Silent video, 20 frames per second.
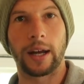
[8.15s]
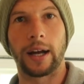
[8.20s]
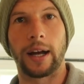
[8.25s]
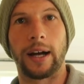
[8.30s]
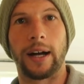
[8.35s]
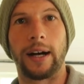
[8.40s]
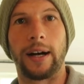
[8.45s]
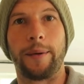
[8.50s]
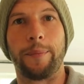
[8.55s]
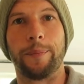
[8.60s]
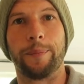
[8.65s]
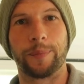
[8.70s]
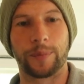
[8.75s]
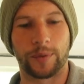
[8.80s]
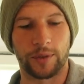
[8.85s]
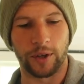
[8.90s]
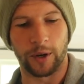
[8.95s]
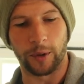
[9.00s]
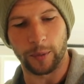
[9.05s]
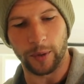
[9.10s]
So I'm
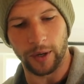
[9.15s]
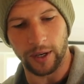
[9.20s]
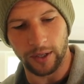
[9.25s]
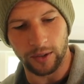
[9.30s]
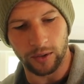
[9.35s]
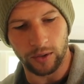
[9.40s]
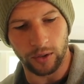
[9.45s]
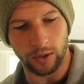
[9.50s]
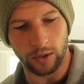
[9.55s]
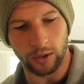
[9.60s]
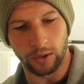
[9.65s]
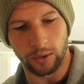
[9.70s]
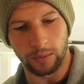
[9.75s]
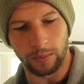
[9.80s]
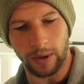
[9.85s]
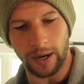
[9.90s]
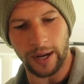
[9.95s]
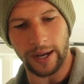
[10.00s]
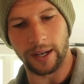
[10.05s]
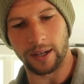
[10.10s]
gonna do
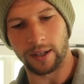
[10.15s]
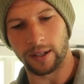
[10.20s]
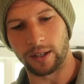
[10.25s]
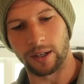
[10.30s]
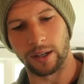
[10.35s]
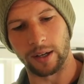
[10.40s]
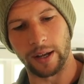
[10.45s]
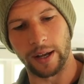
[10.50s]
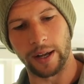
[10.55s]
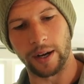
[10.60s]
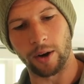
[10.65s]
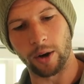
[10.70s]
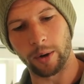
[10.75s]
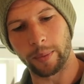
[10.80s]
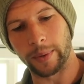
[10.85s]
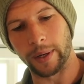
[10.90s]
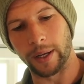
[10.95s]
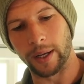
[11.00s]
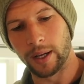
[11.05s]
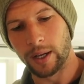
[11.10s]
my, I don't know how to
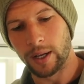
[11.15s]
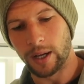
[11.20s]
open it.